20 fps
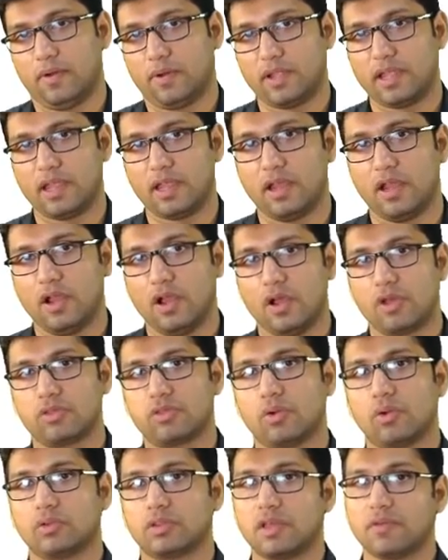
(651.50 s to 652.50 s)
Okay,
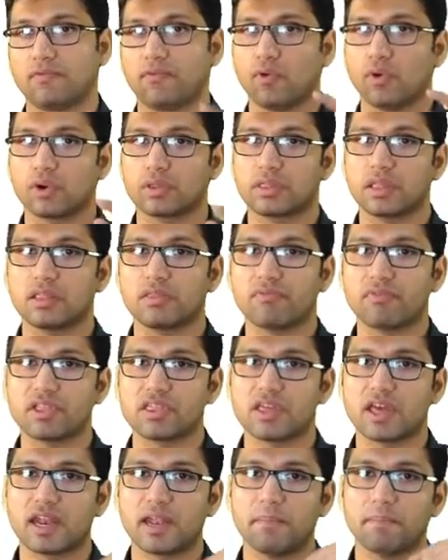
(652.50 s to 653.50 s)
so the forces
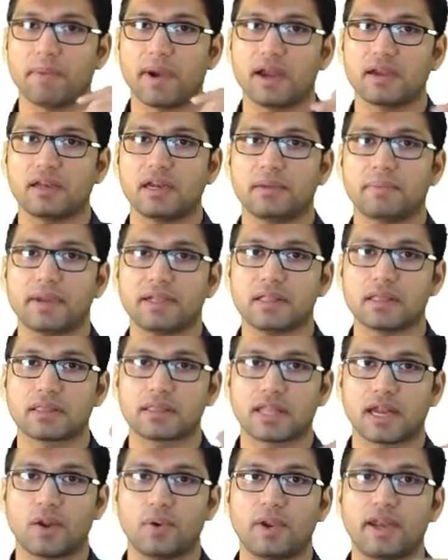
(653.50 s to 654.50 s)
which are imparted by the
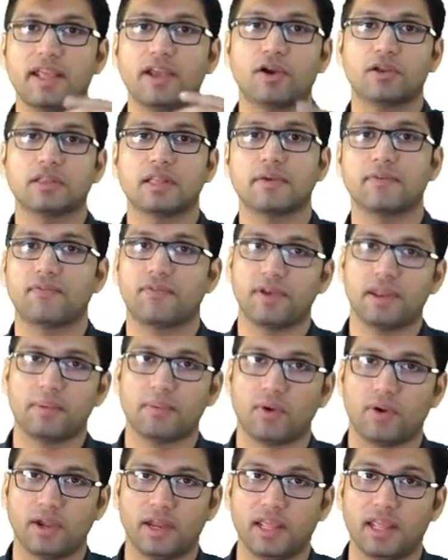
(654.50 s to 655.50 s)
surrounding on the free
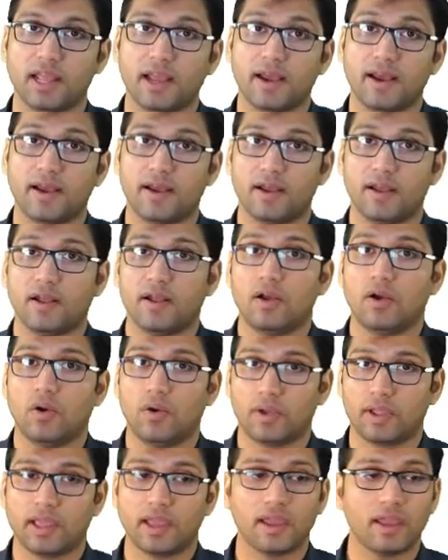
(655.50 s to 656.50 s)
body,
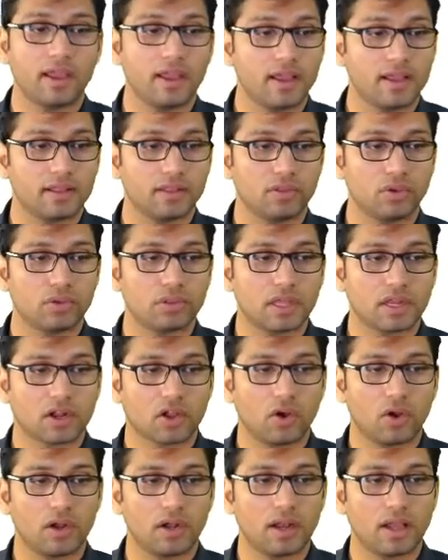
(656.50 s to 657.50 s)
okay, those are
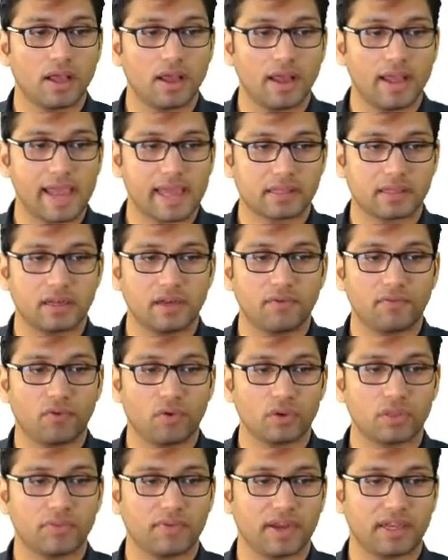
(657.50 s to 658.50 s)
called external
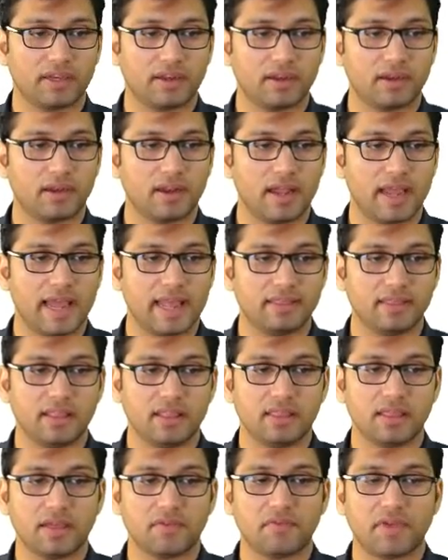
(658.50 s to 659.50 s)
force vector, and
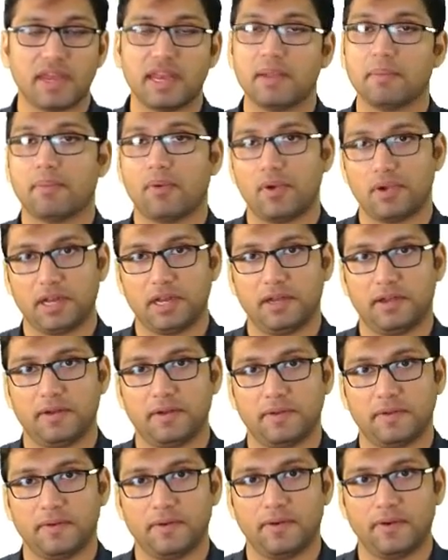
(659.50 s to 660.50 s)
these are very important.
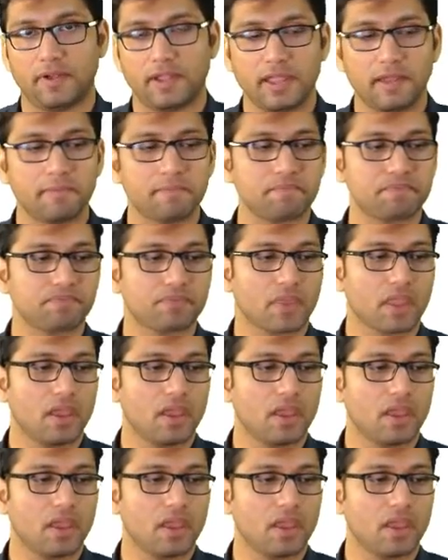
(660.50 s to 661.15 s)
Okay,